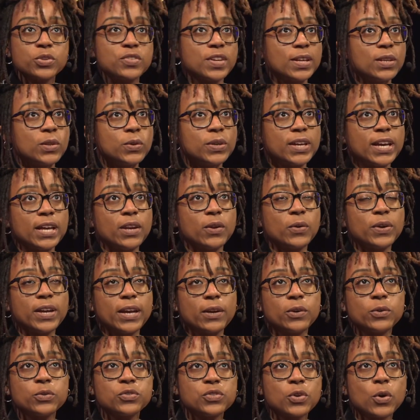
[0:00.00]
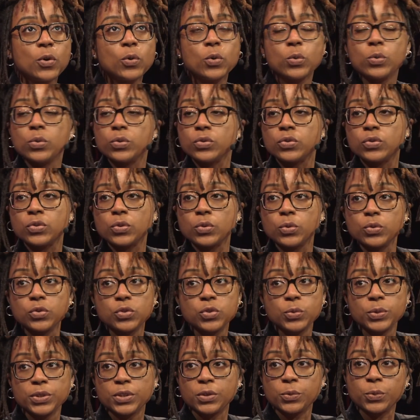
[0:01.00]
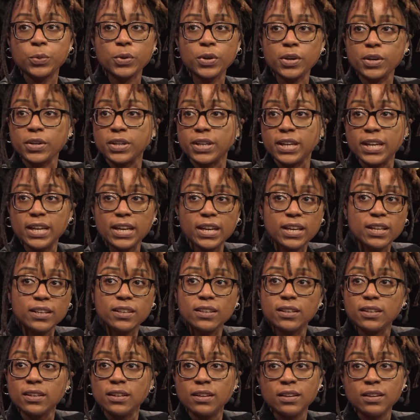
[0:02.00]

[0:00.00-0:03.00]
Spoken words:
I look at, okay, so who's doing the work in